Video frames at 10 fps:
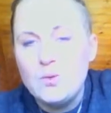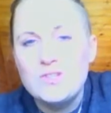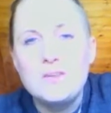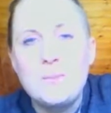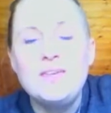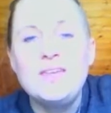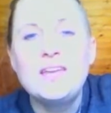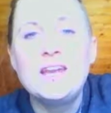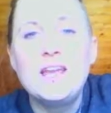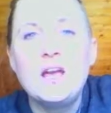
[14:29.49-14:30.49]
It was the
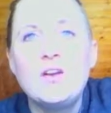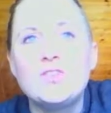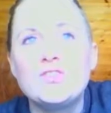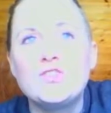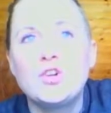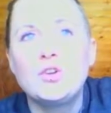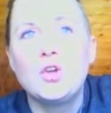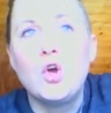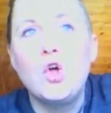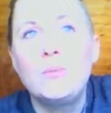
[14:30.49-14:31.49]
beginning of a
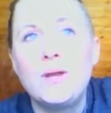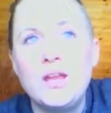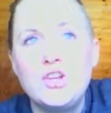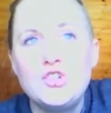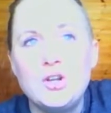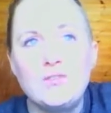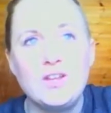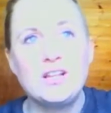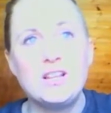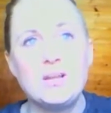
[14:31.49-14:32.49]
certain
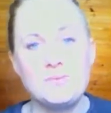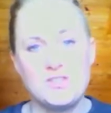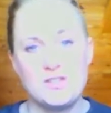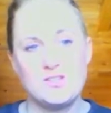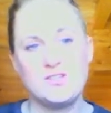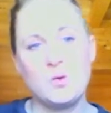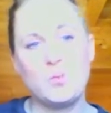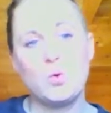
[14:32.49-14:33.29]
culmination of eclipses